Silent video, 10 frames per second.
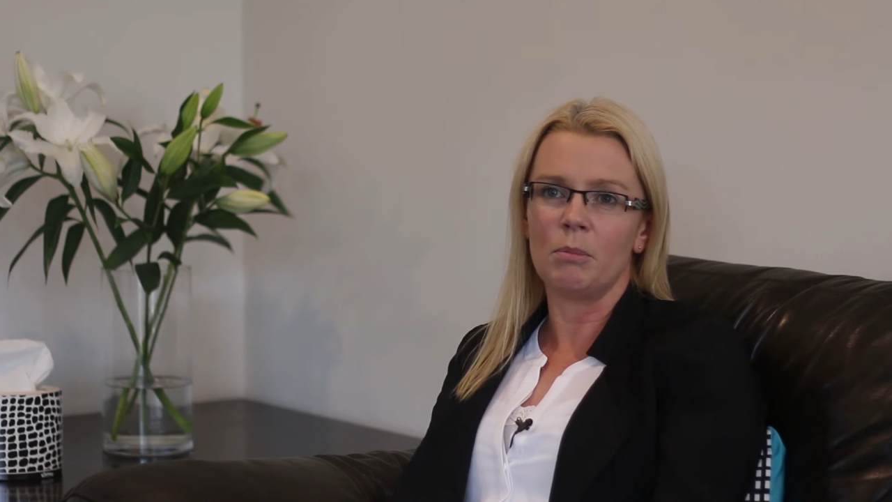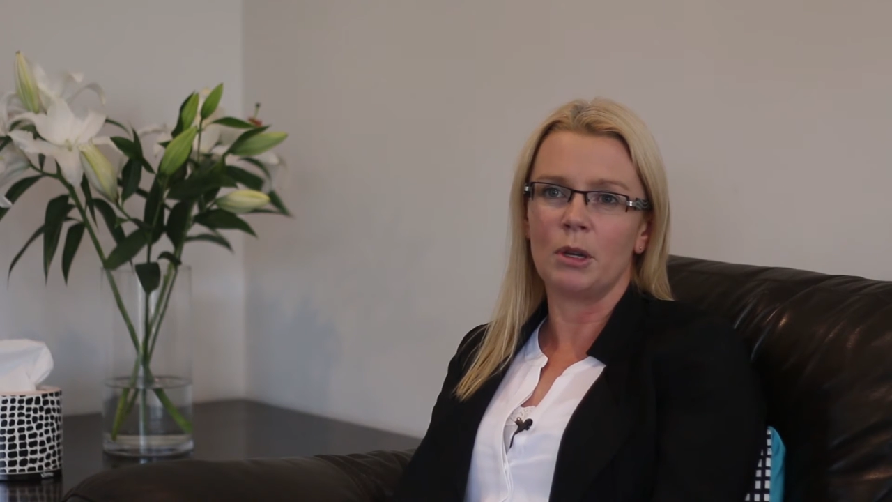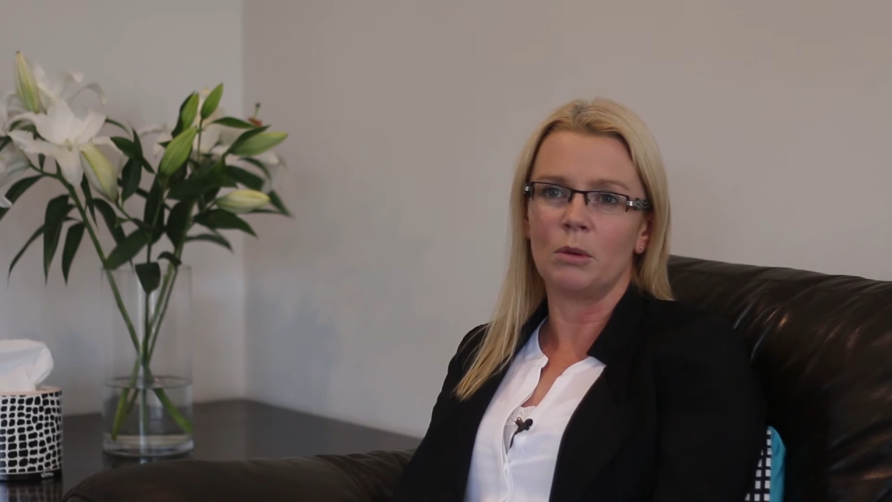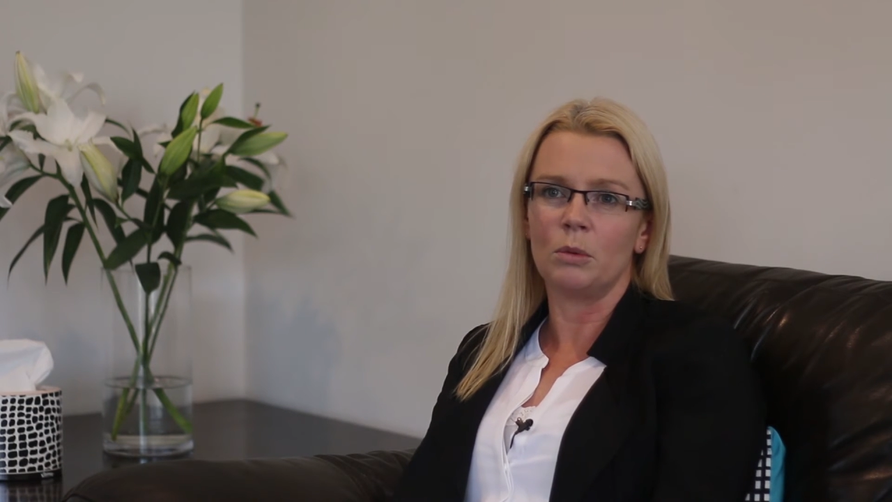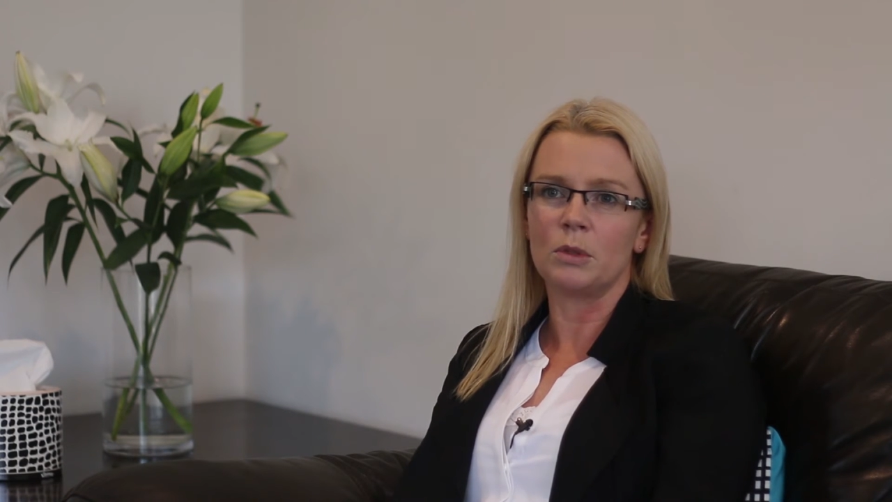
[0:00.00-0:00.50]

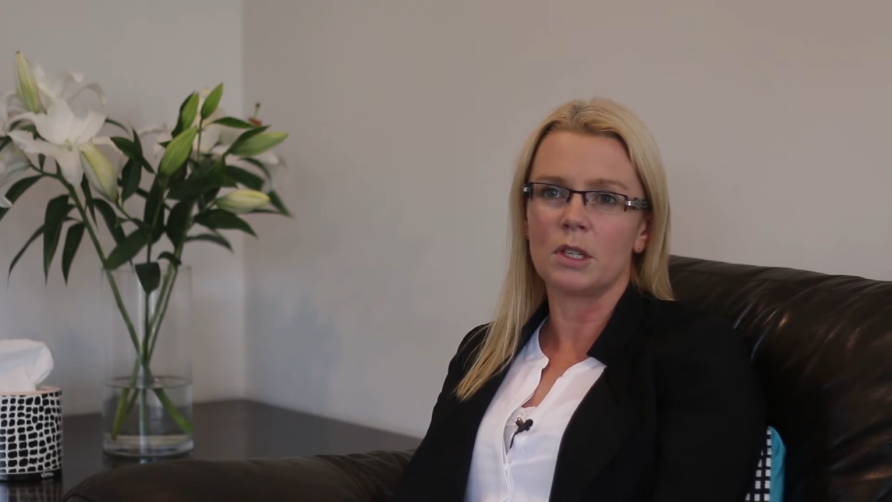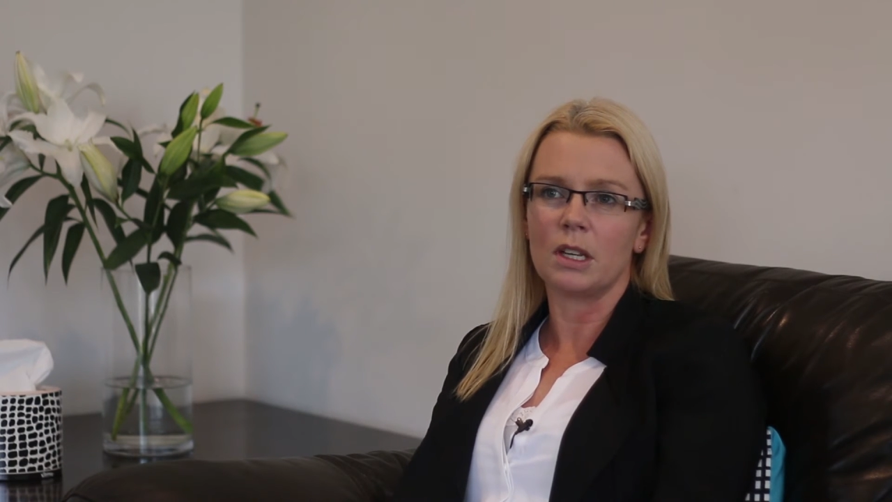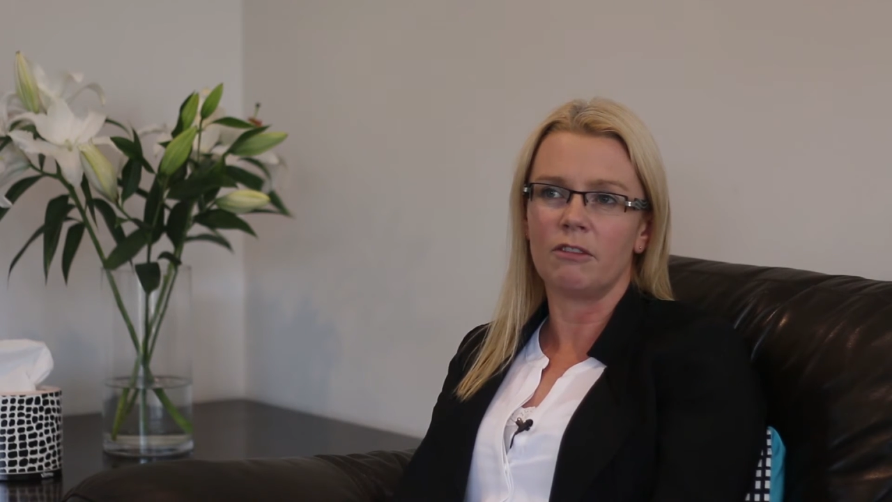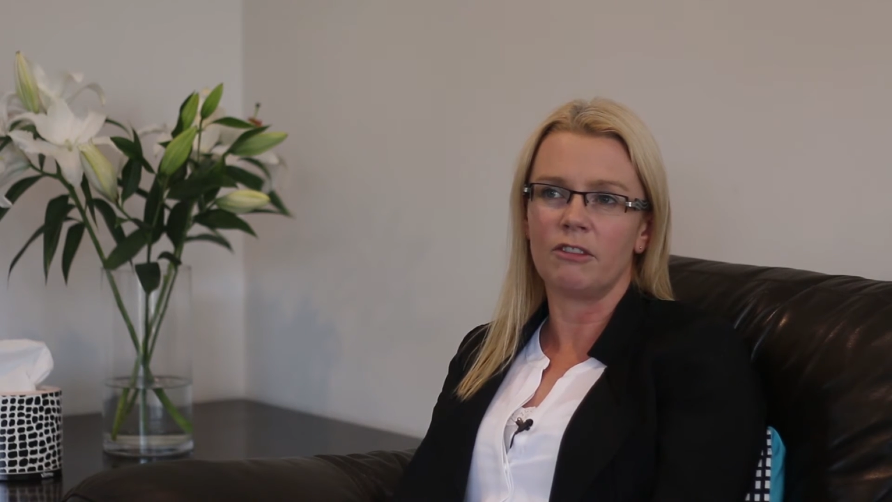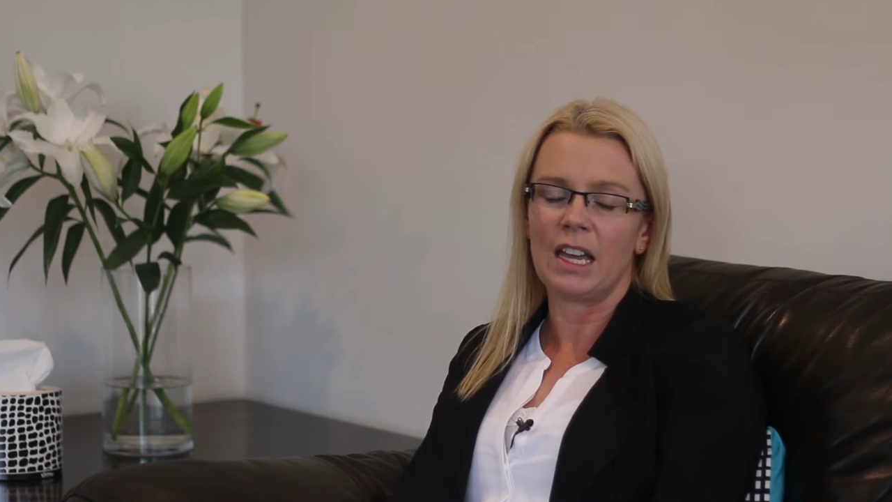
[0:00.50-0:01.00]
bills
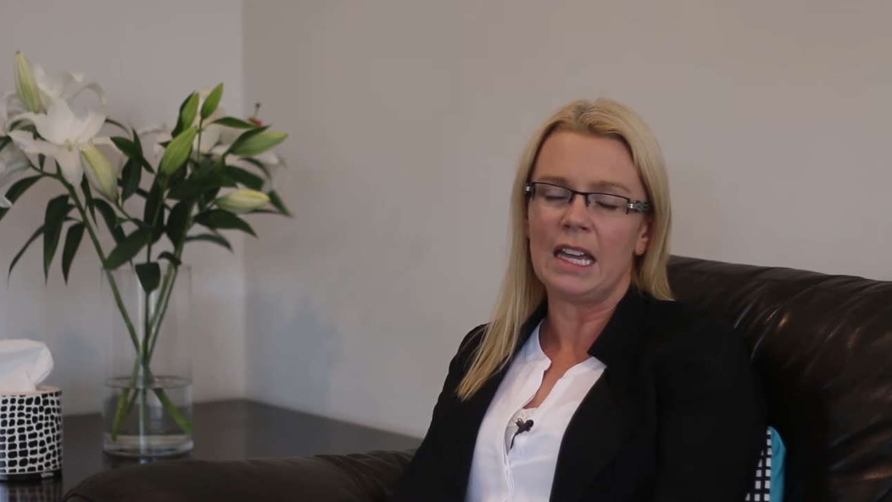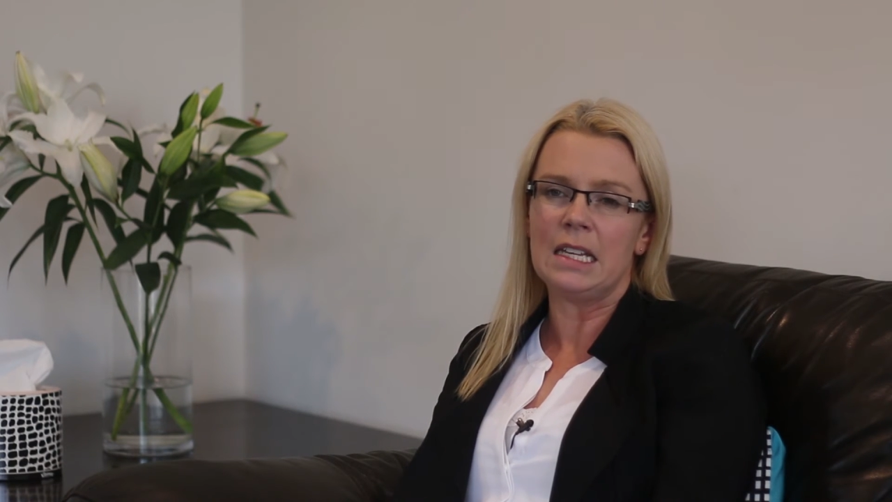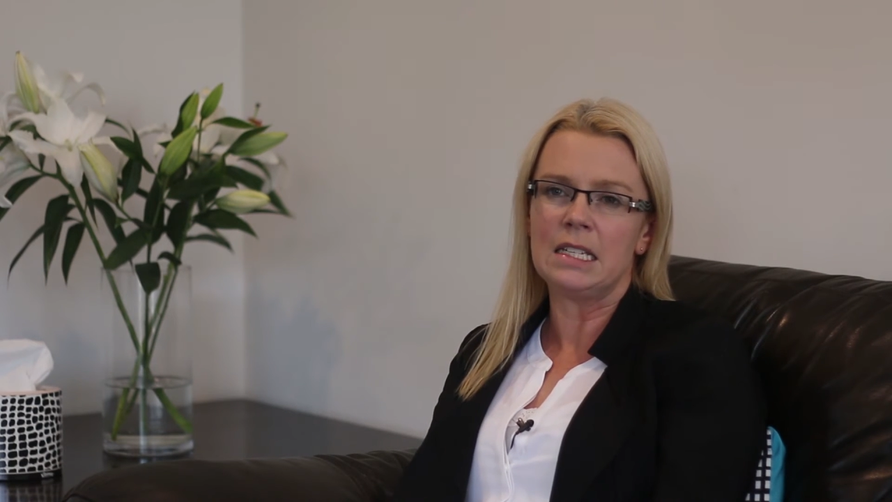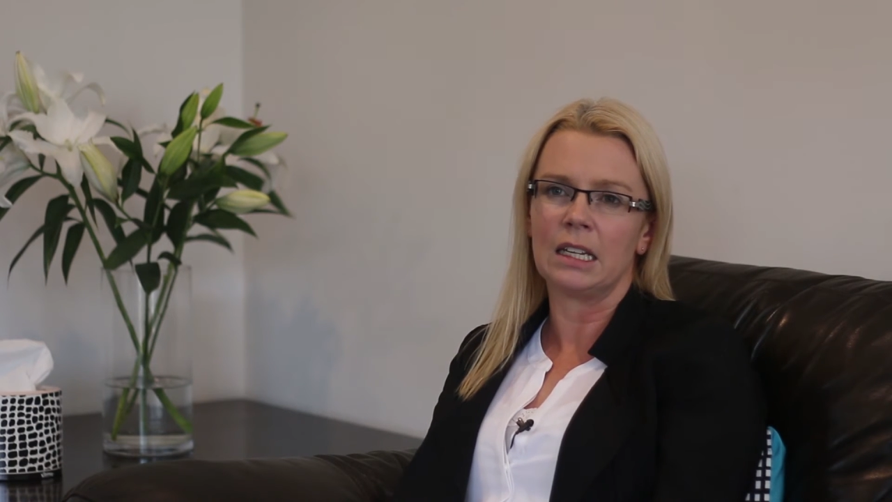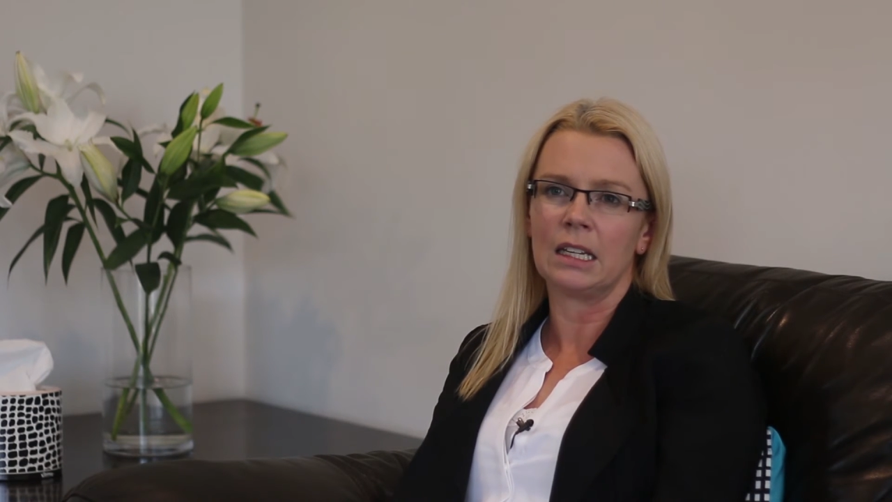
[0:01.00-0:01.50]
for
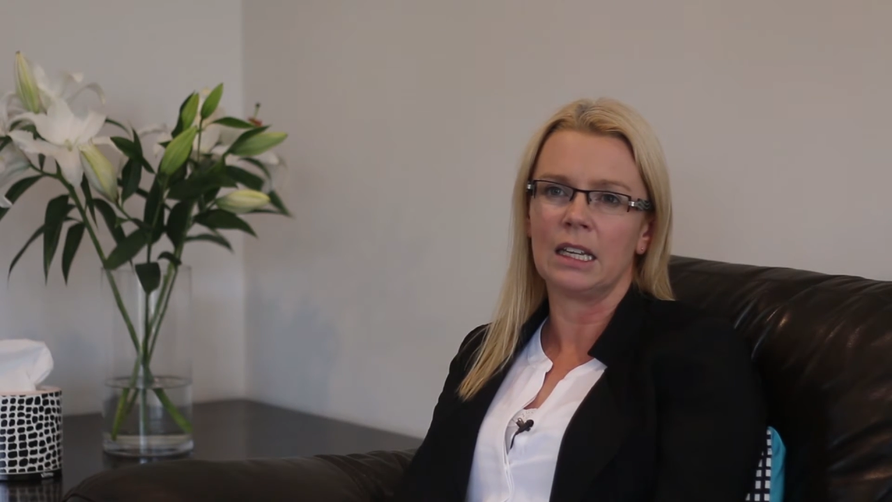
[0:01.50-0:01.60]
heating